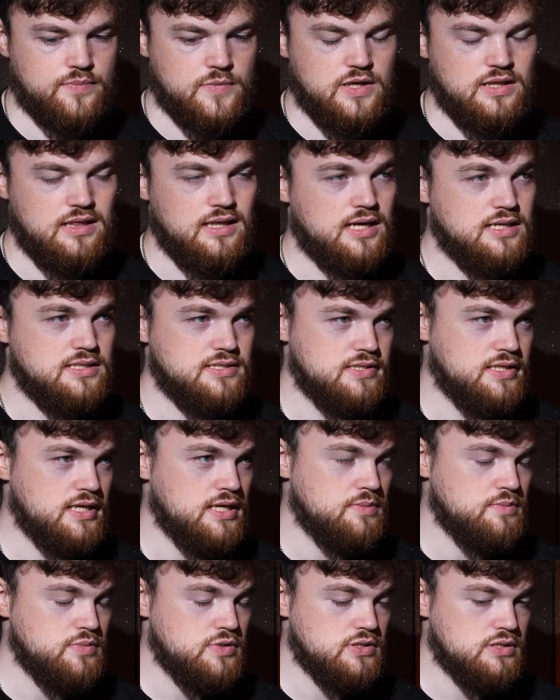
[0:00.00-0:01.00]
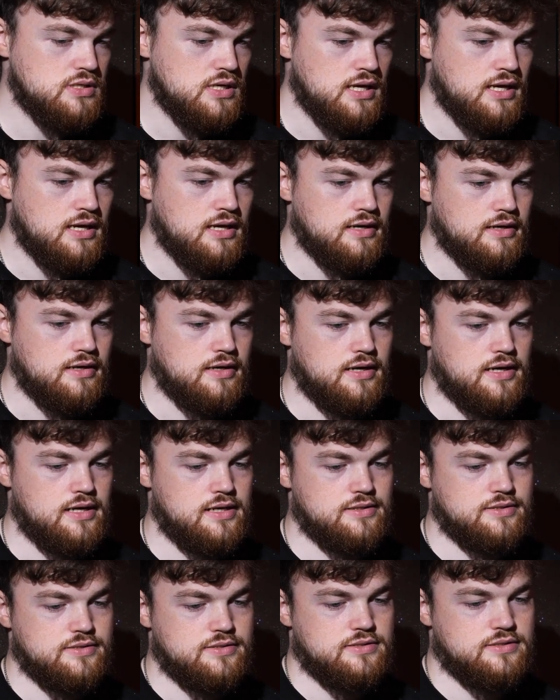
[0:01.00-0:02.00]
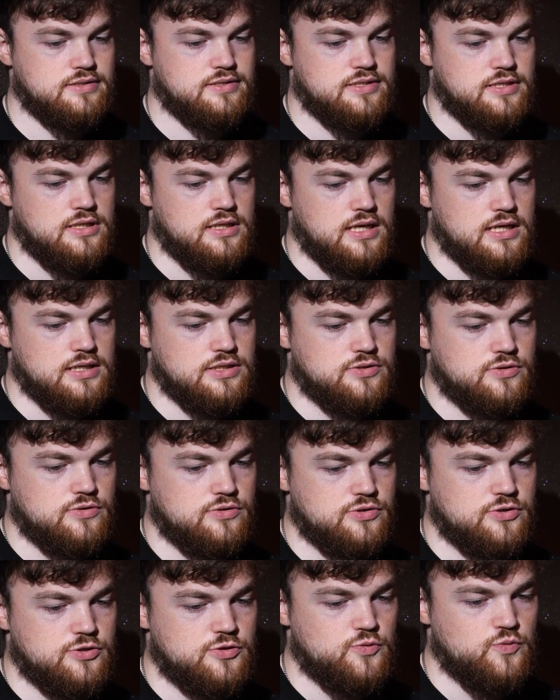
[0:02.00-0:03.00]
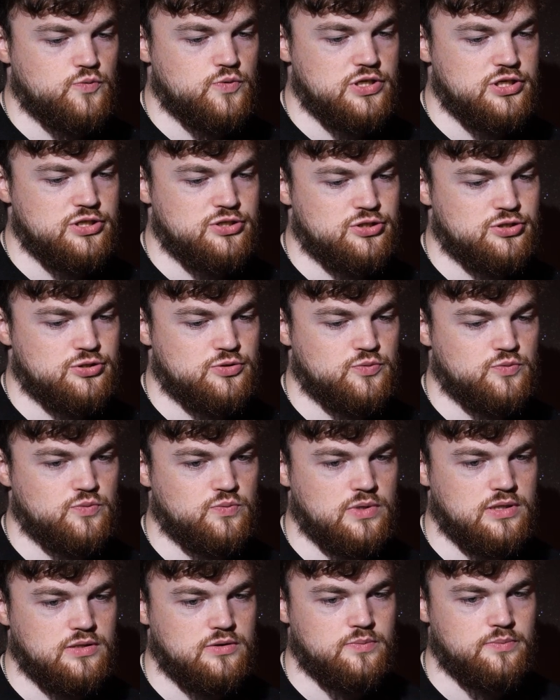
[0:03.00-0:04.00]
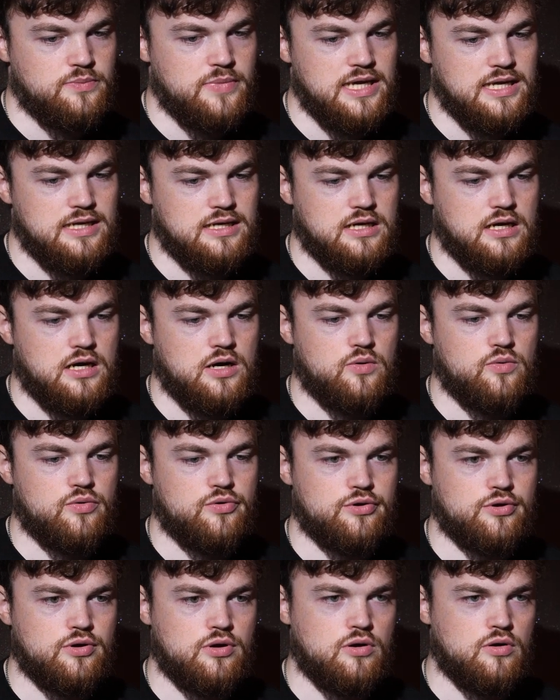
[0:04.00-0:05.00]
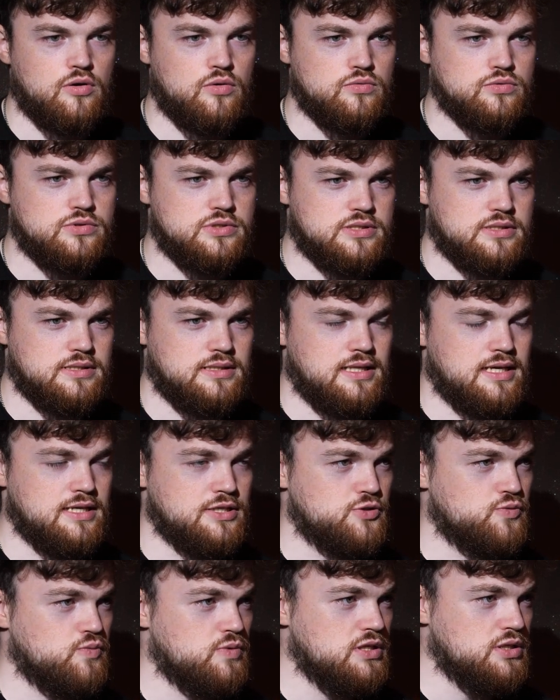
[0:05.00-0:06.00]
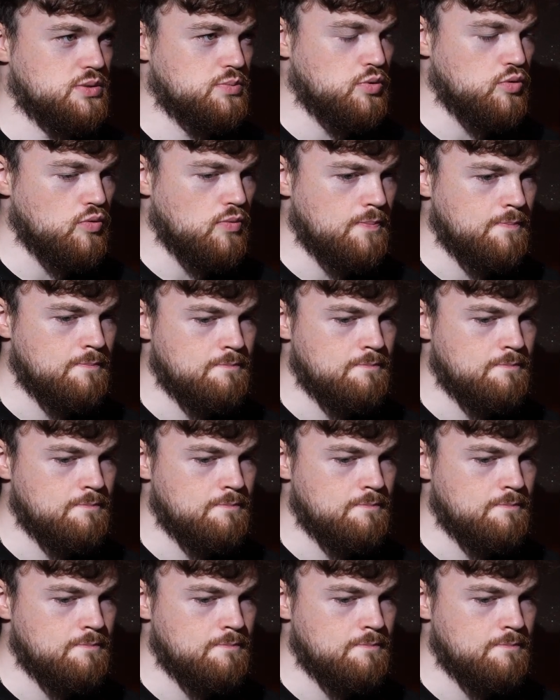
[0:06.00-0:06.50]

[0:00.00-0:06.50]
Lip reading: class names and selectors, which will make our codes less readable.